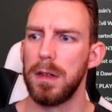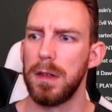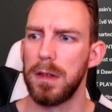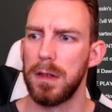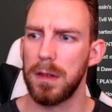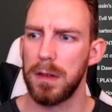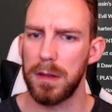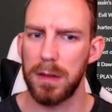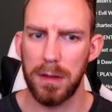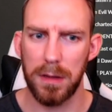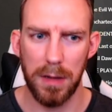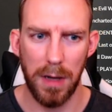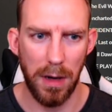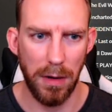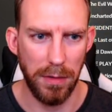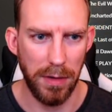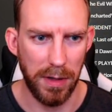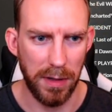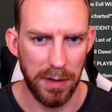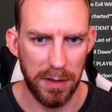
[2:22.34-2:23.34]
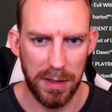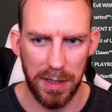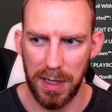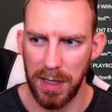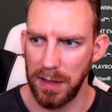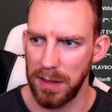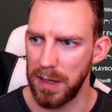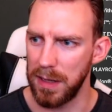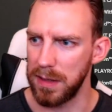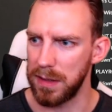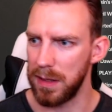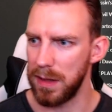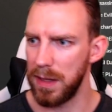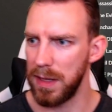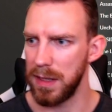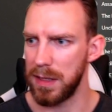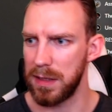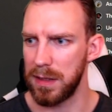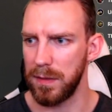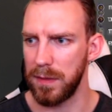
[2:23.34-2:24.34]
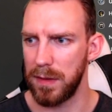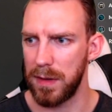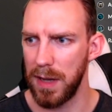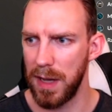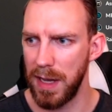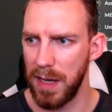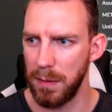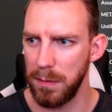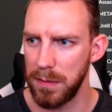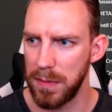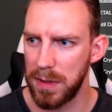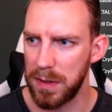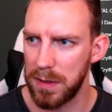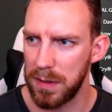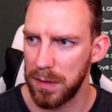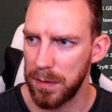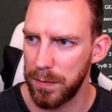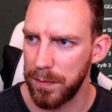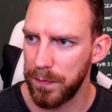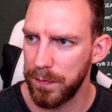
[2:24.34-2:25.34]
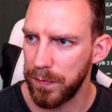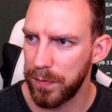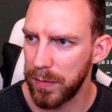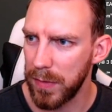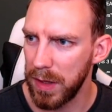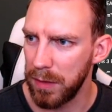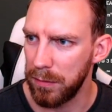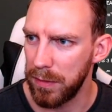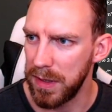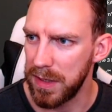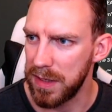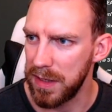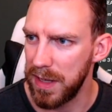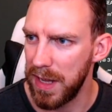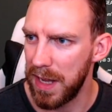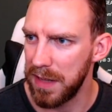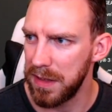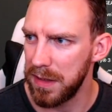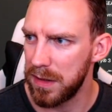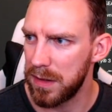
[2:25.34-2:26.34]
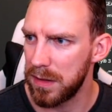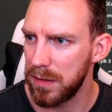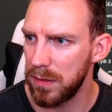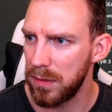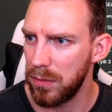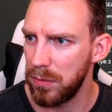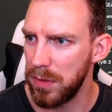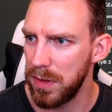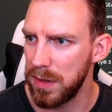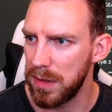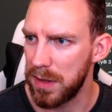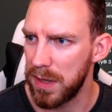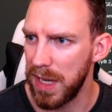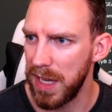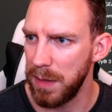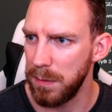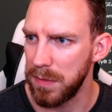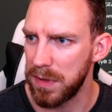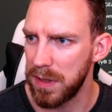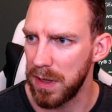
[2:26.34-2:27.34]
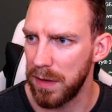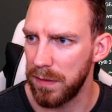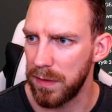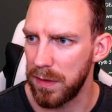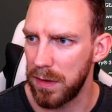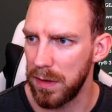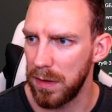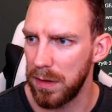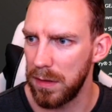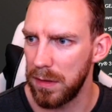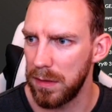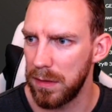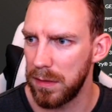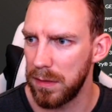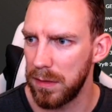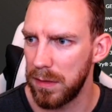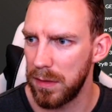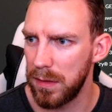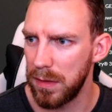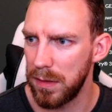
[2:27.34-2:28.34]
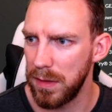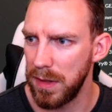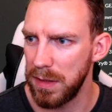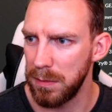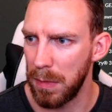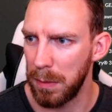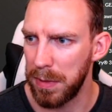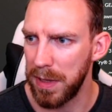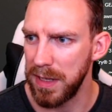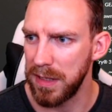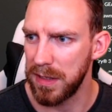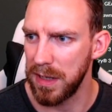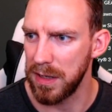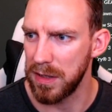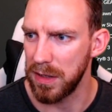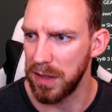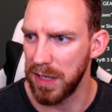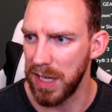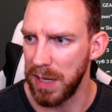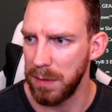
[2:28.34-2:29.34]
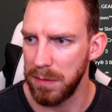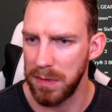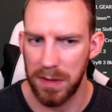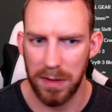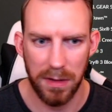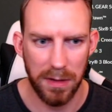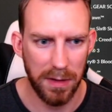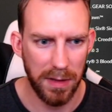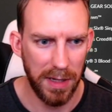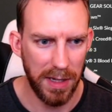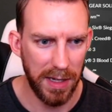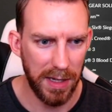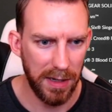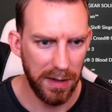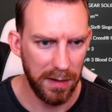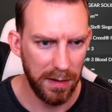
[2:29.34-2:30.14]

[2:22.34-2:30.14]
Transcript: So you can see there's a list of games recently added. All these games that I've got. These are my PlayStation games here.